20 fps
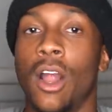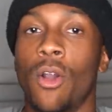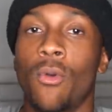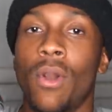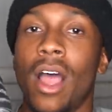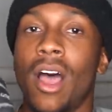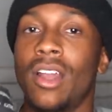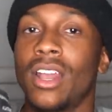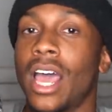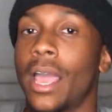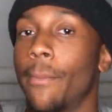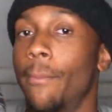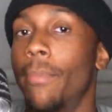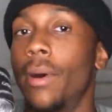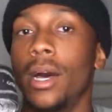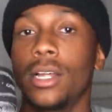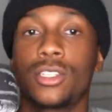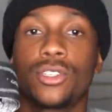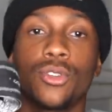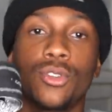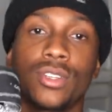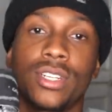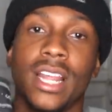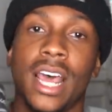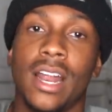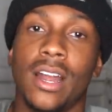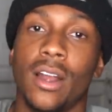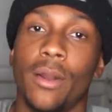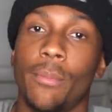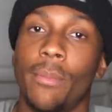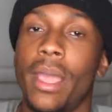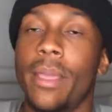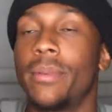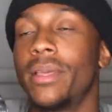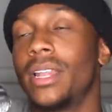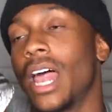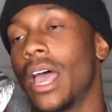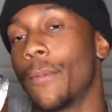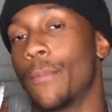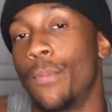around like muscles that are
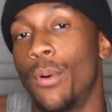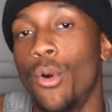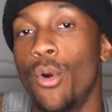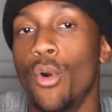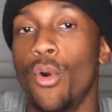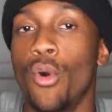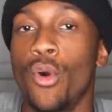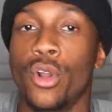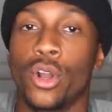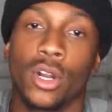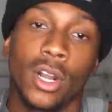maybe like pulled